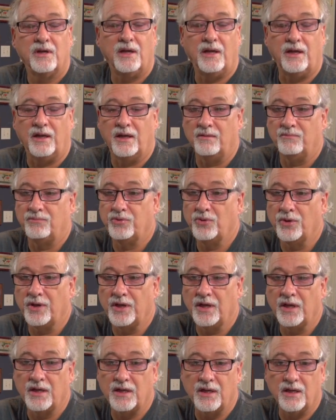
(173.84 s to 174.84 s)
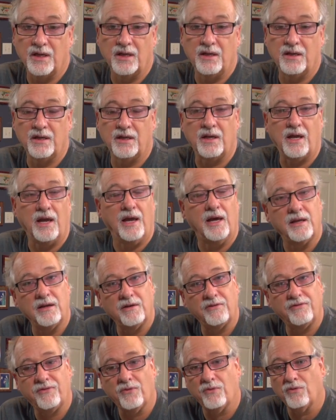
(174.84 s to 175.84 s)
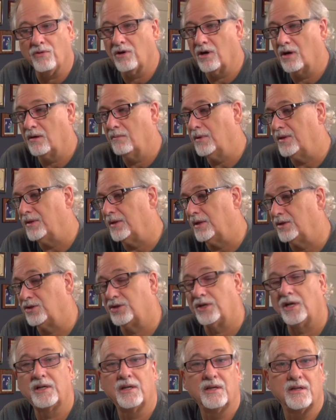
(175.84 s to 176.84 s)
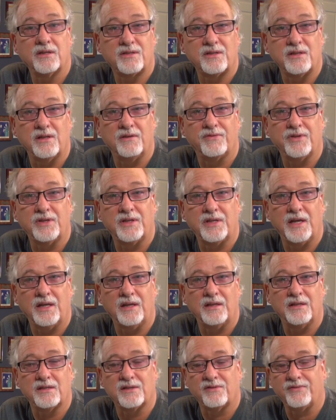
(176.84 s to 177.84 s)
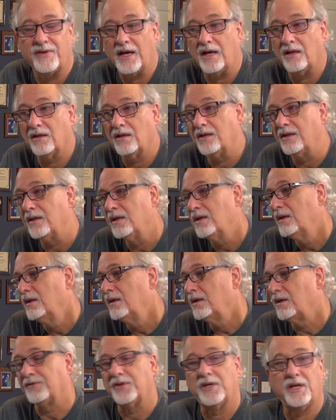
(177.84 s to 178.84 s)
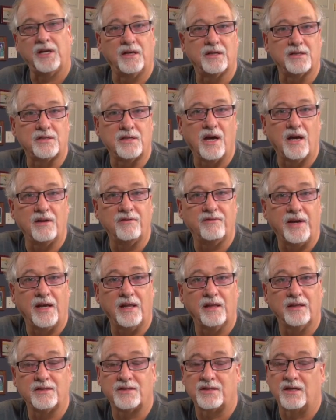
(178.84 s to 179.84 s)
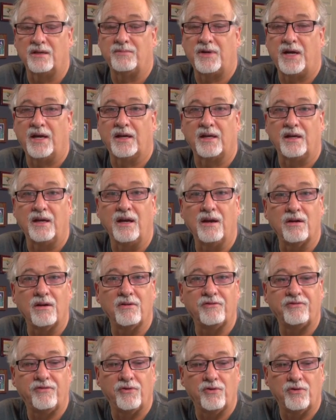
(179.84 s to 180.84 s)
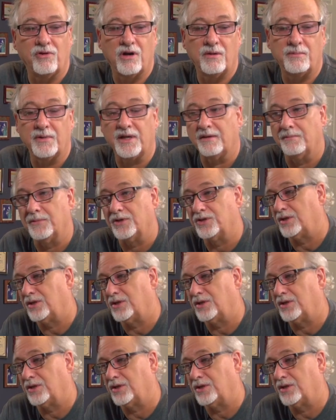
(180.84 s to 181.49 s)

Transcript: and putting it in an edit form and then checking to see if the data is valid. If the data is not valid, send back an error form and give them a